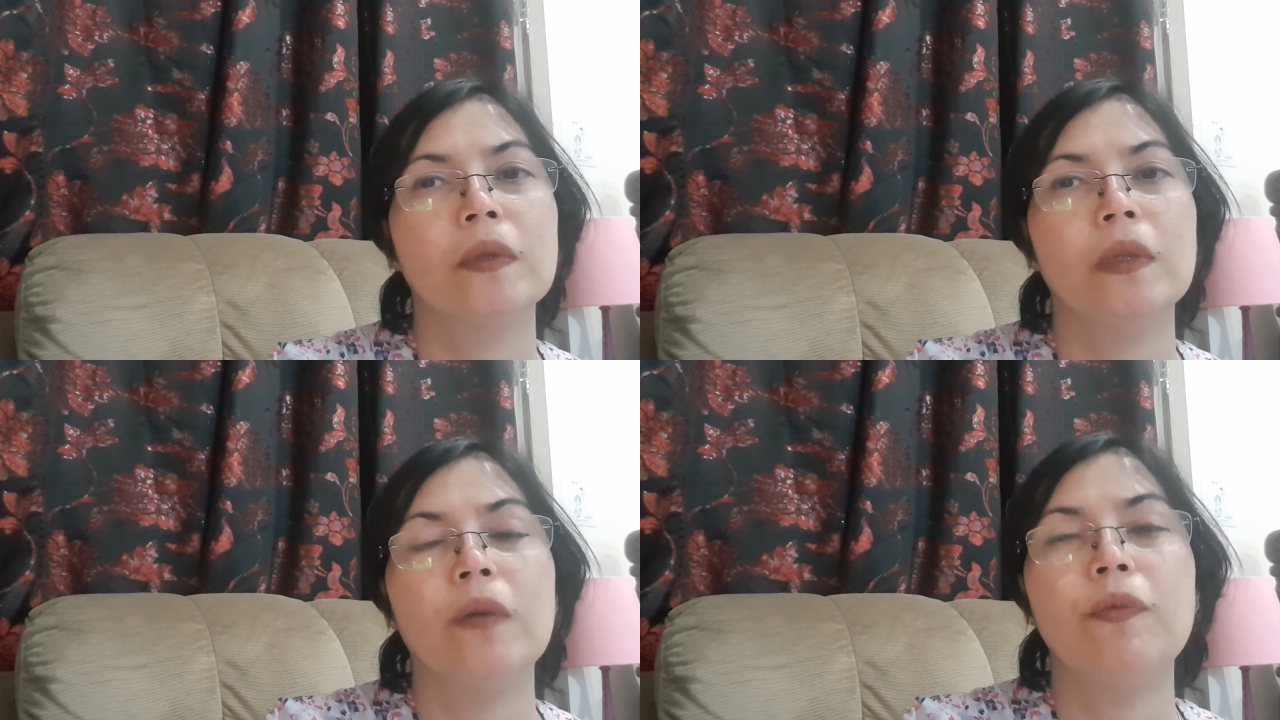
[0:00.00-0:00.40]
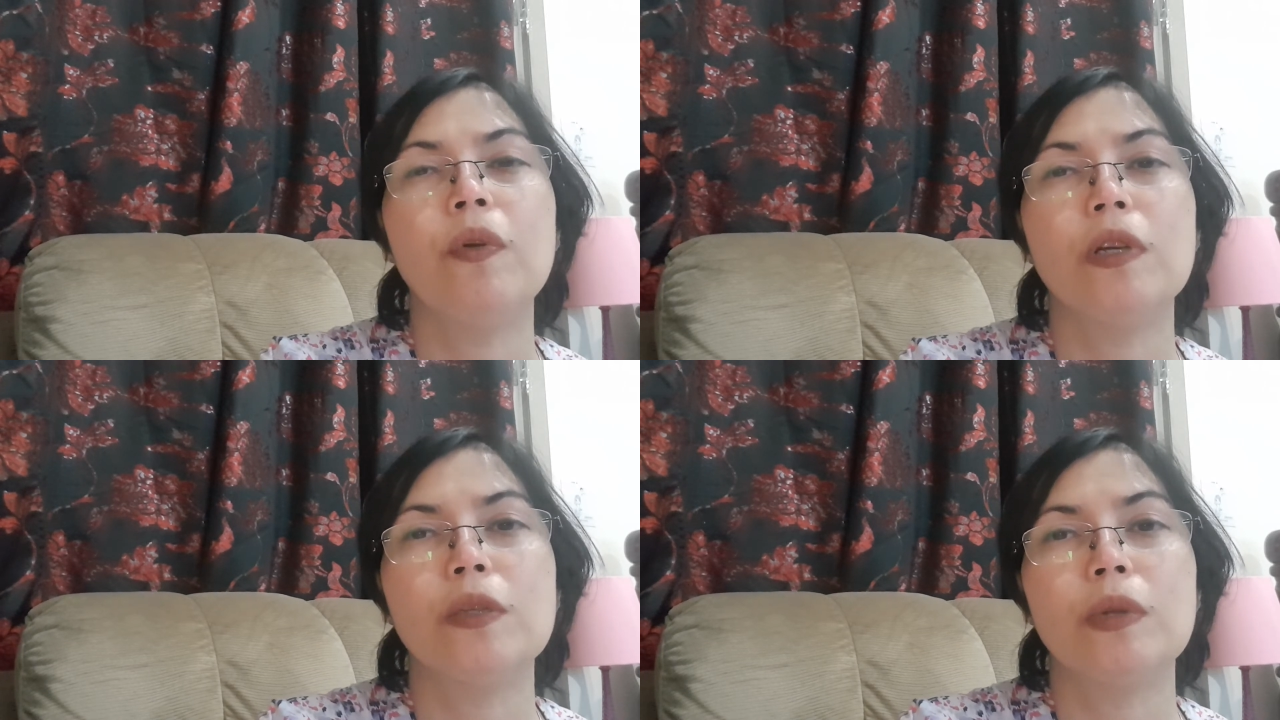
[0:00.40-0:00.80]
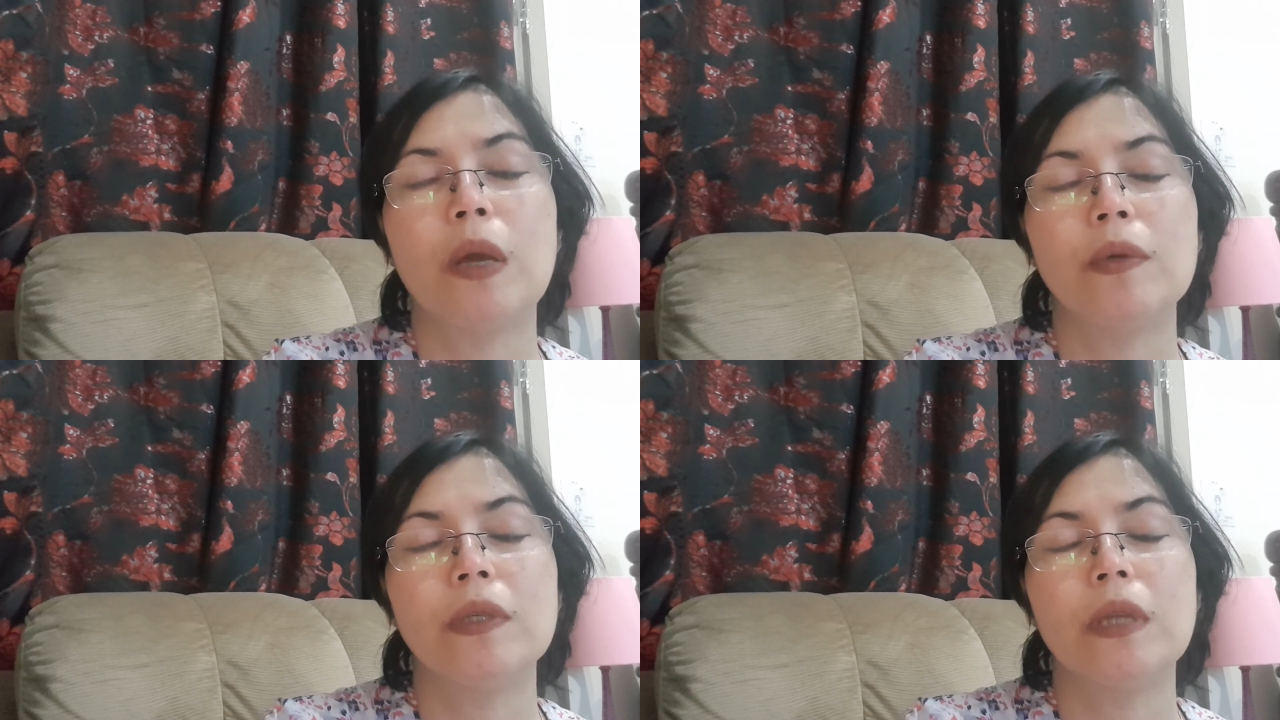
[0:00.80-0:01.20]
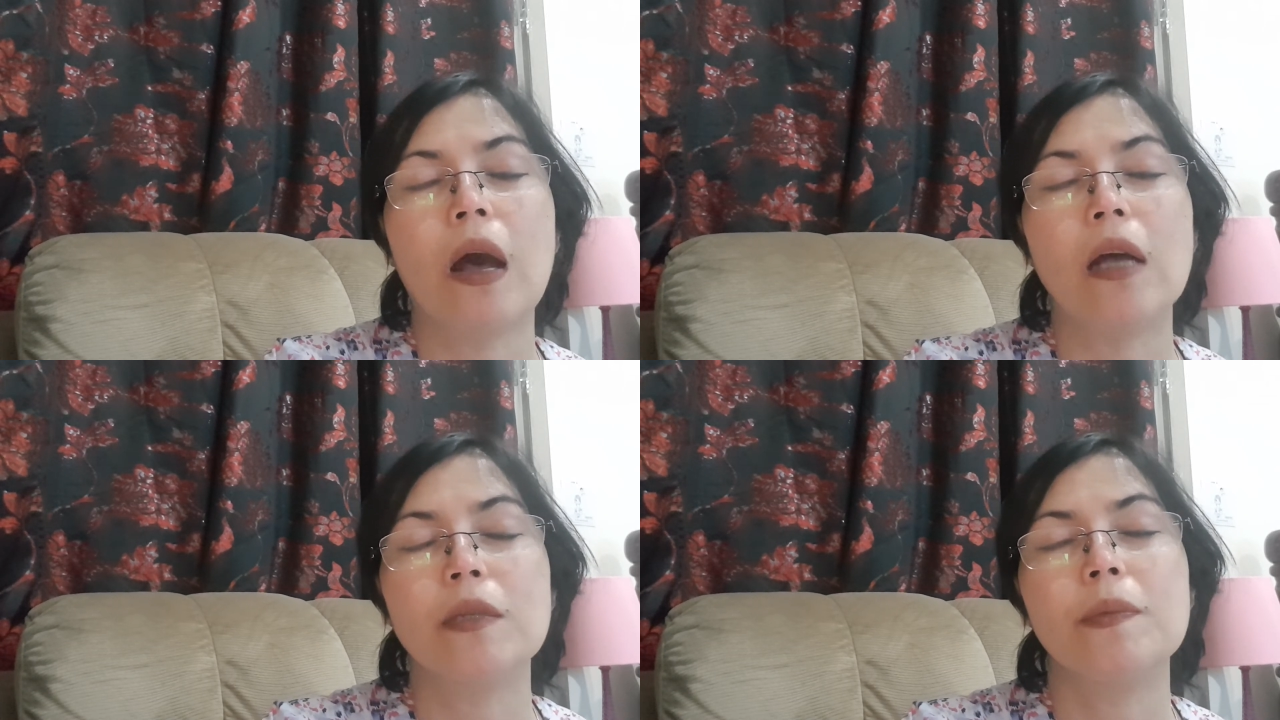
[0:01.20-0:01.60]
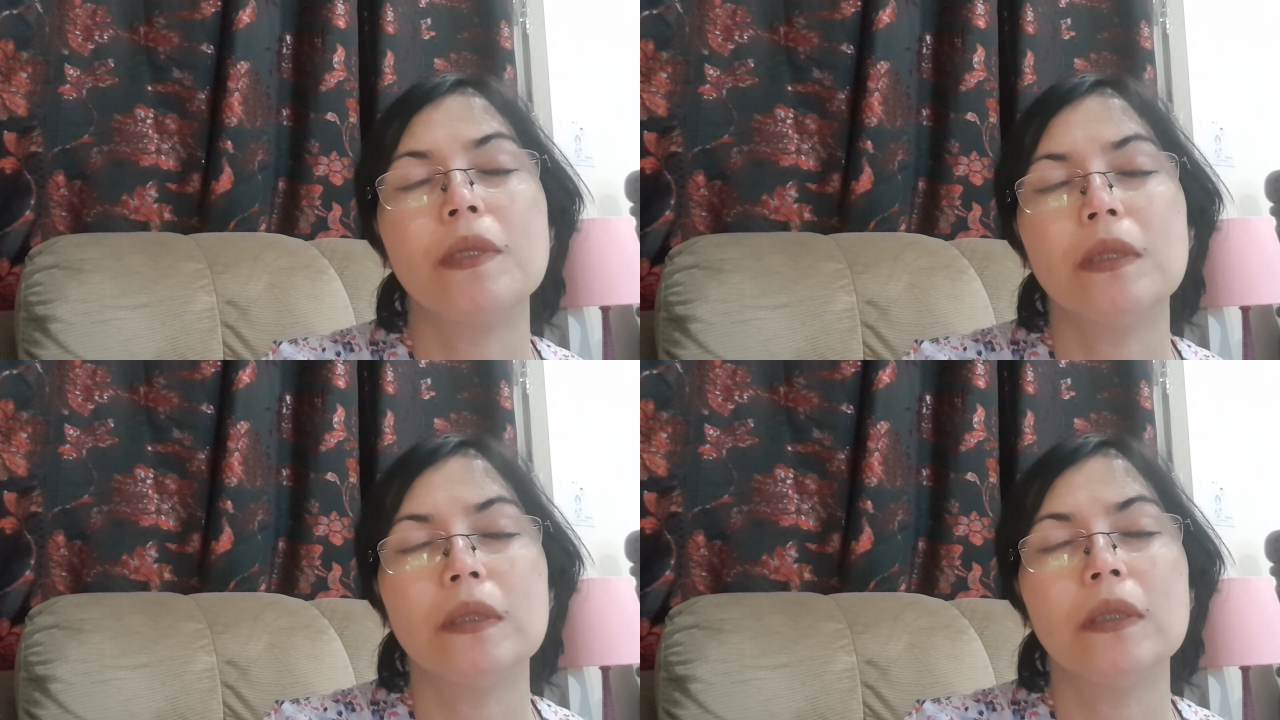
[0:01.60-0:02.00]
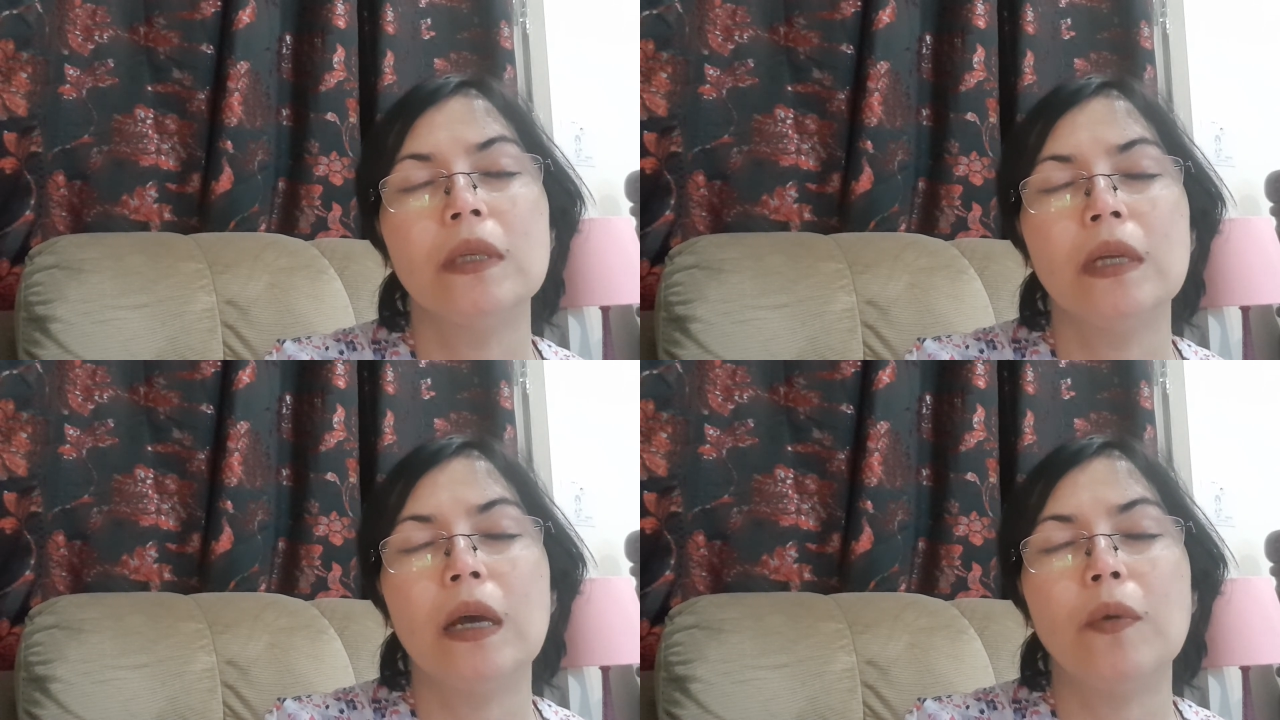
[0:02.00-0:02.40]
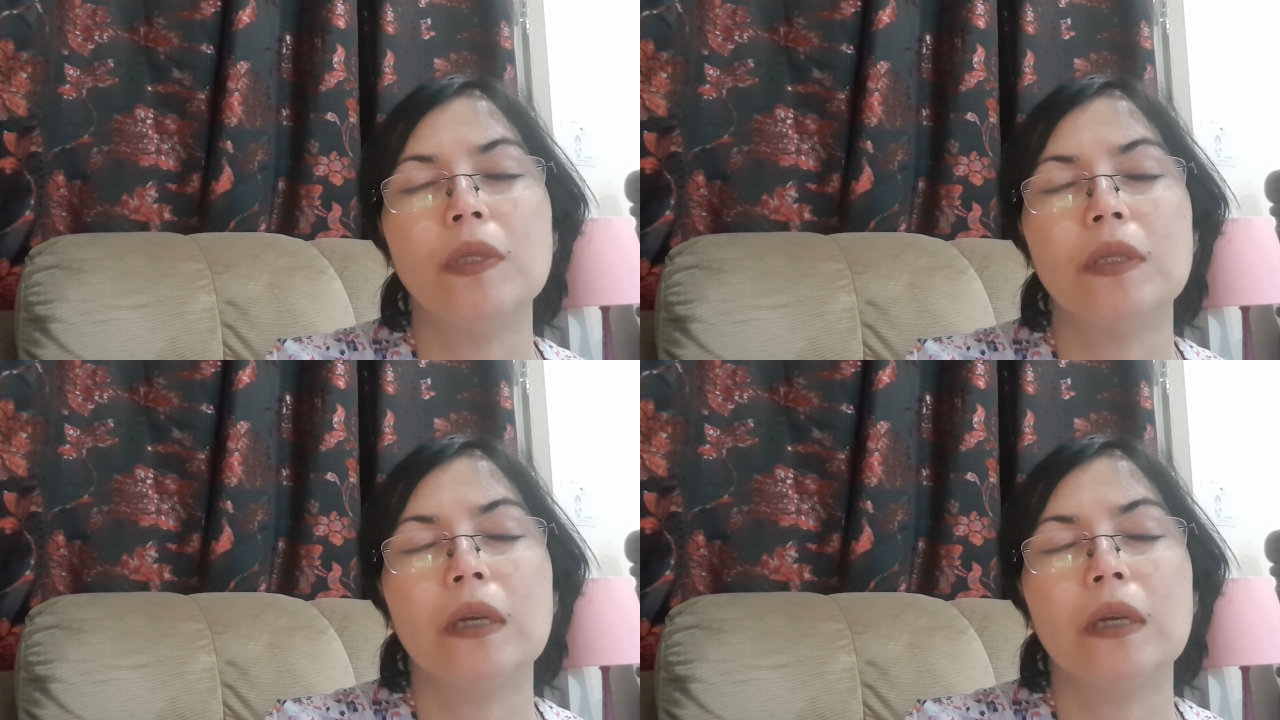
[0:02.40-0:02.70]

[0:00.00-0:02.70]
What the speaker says: Of course, when I was in the hospital, I was